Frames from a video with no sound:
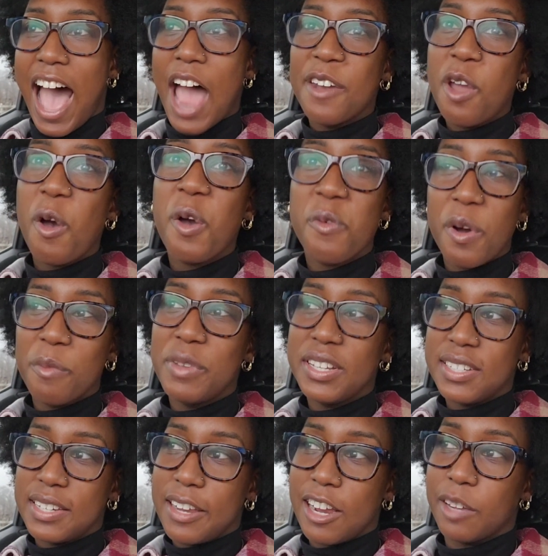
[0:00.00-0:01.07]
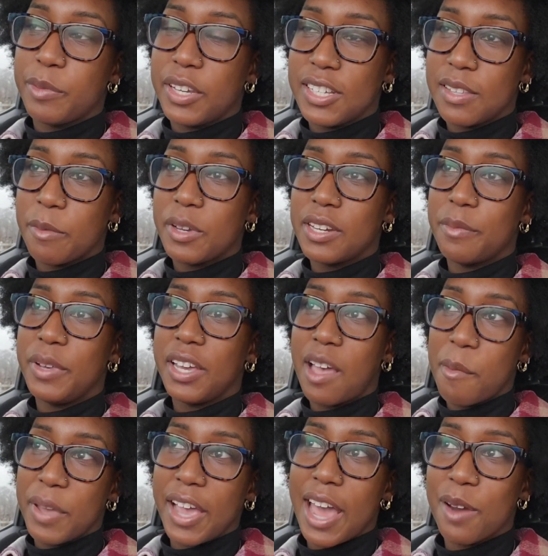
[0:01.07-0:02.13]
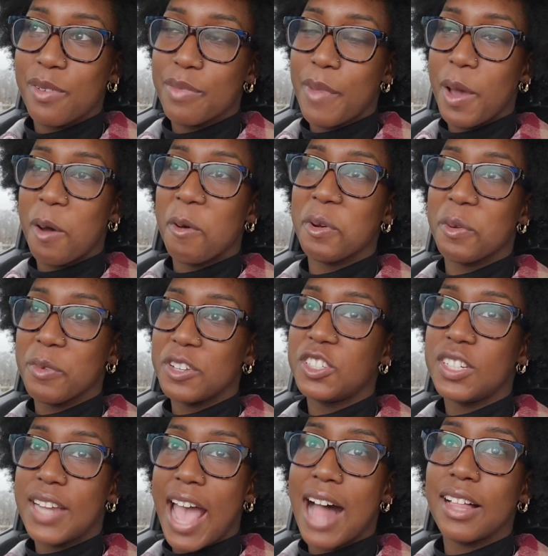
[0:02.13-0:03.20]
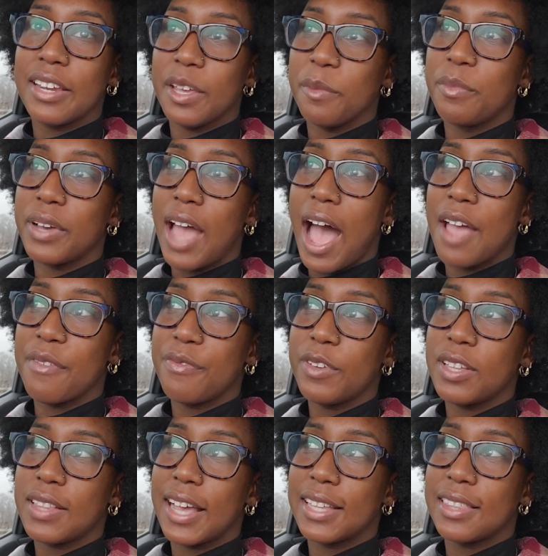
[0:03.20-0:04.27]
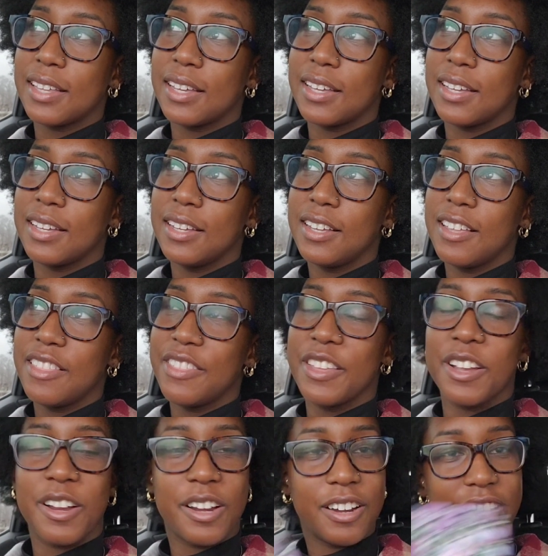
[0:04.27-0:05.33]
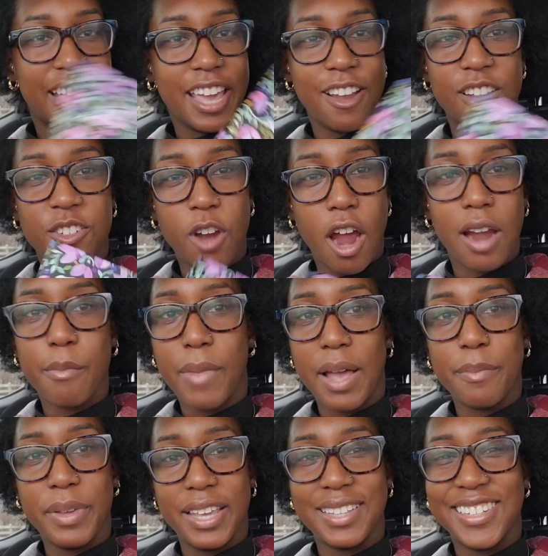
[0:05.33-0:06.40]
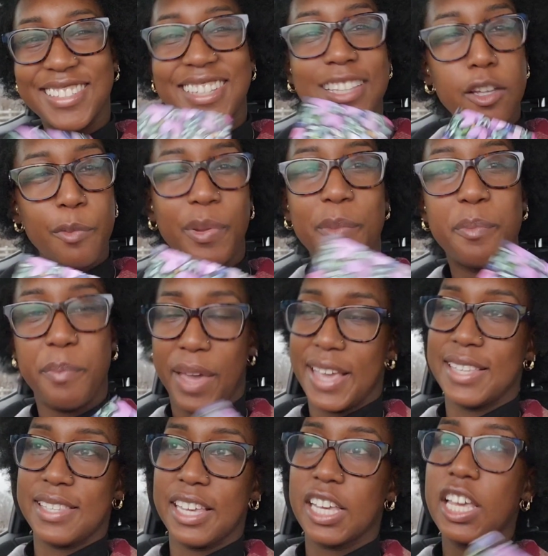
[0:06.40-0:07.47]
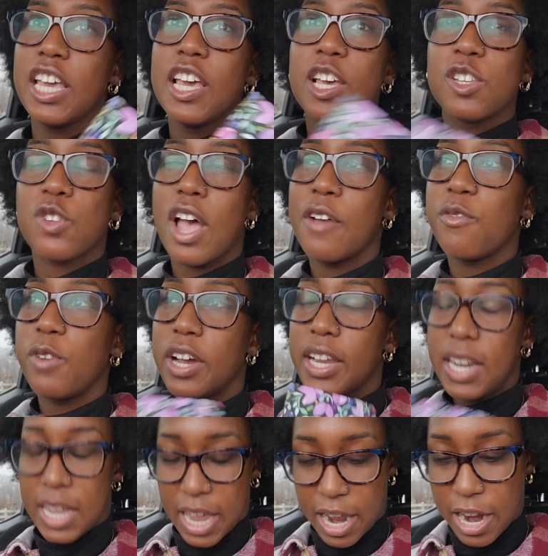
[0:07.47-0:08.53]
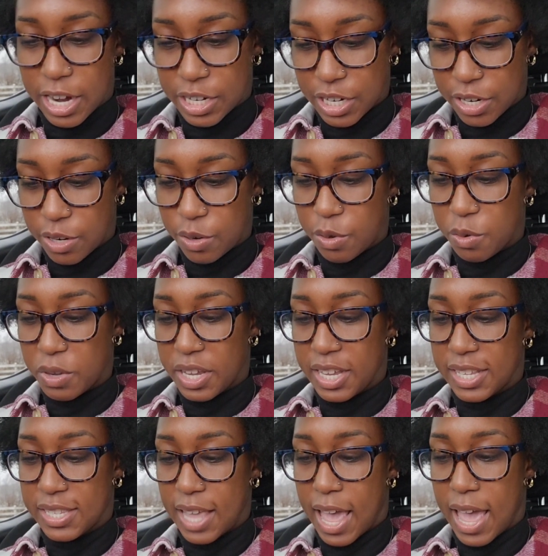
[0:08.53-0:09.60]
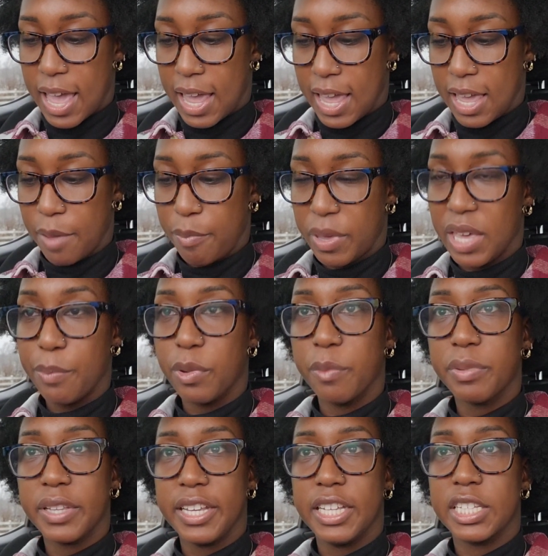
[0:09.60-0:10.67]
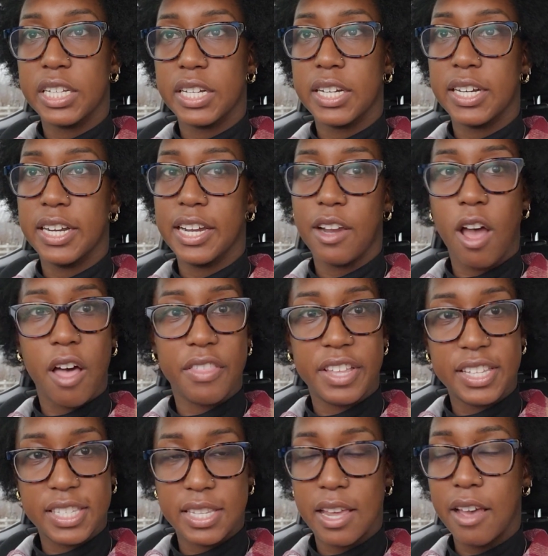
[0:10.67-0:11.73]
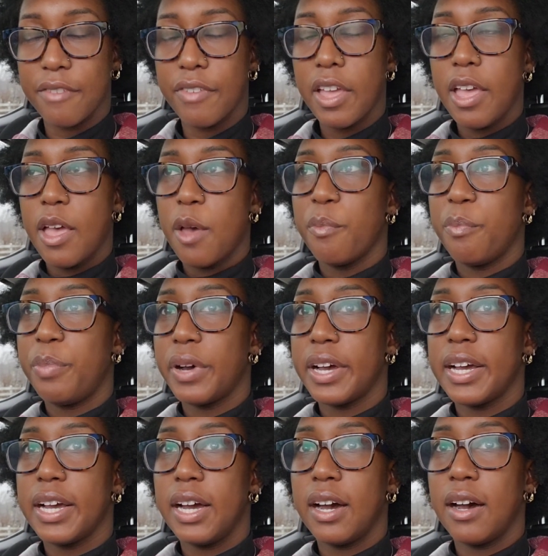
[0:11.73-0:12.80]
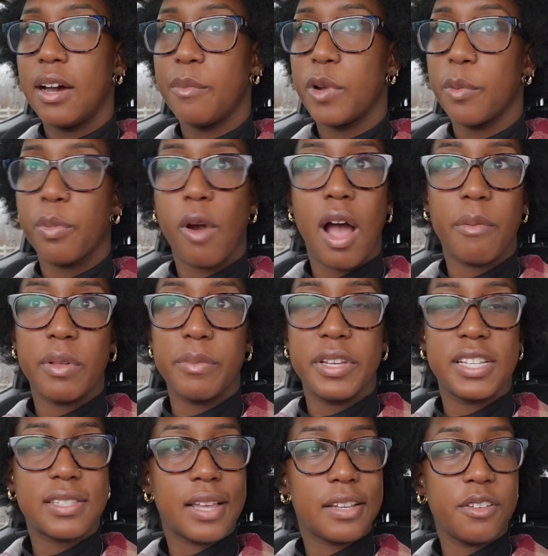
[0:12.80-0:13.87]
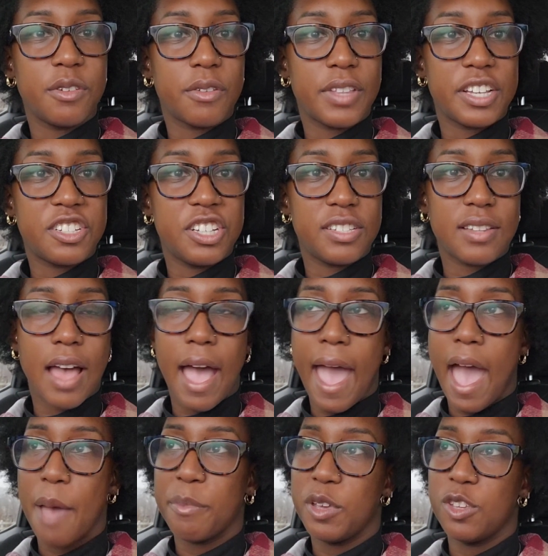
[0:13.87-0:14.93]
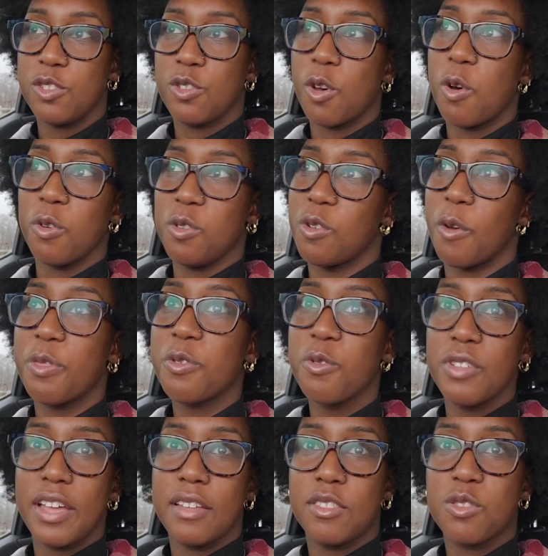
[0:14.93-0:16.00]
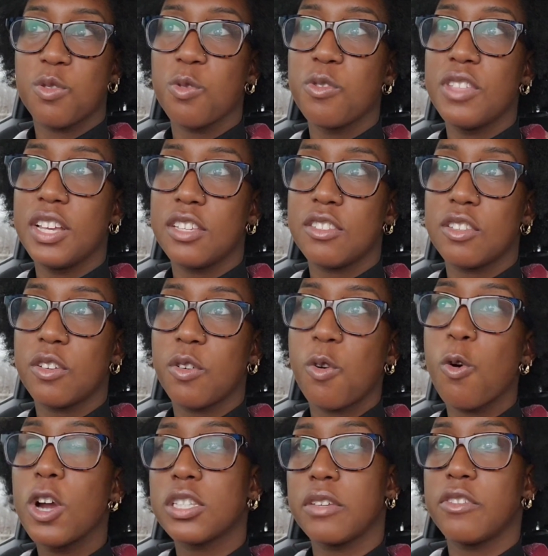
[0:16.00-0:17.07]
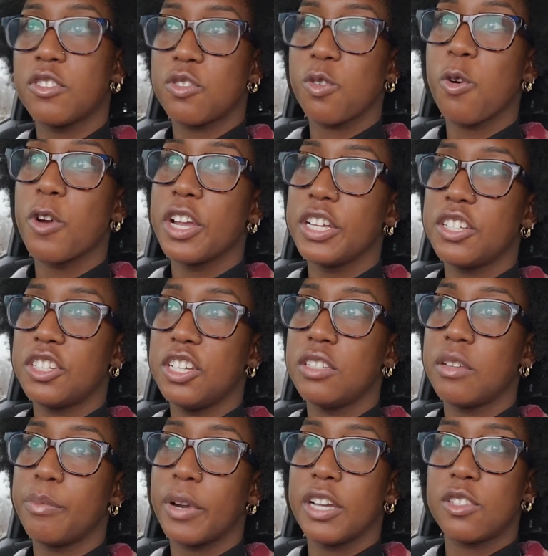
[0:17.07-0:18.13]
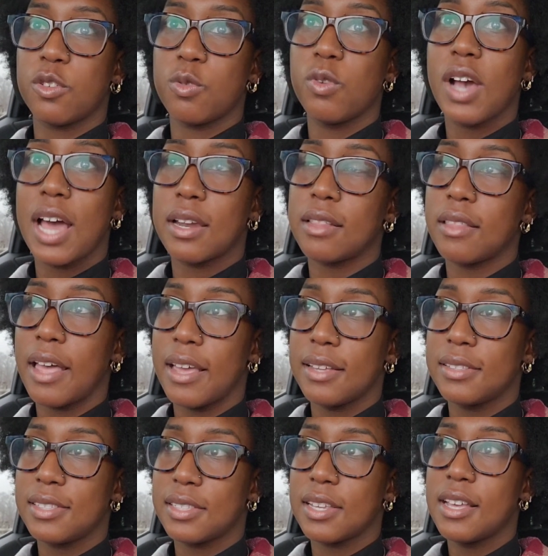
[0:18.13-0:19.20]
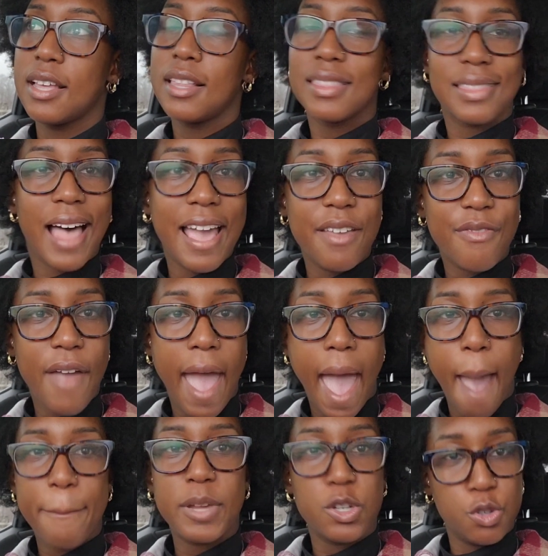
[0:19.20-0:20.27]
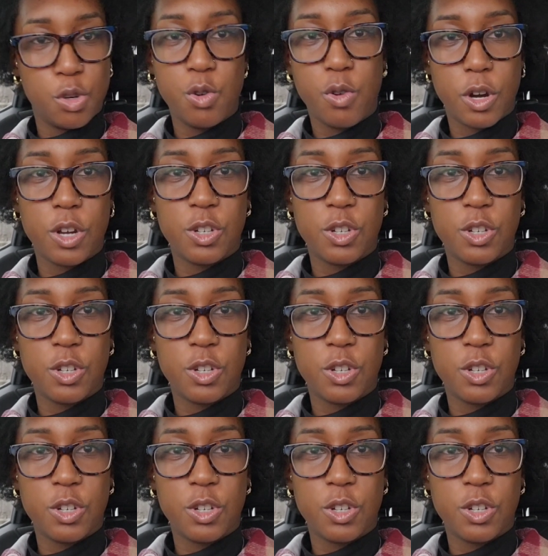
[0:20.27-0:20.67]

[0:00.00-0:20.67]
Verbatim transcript: I know it won't be generic because I'm going to be coming at it with my own originality, but I feel like the their character art might be it's a little bit basic so i have one character who is a people pleaser and all this stuff but um, her problem is like you know that she's not happy so you know through that through this course of the story she's a person who kind of lets life happen to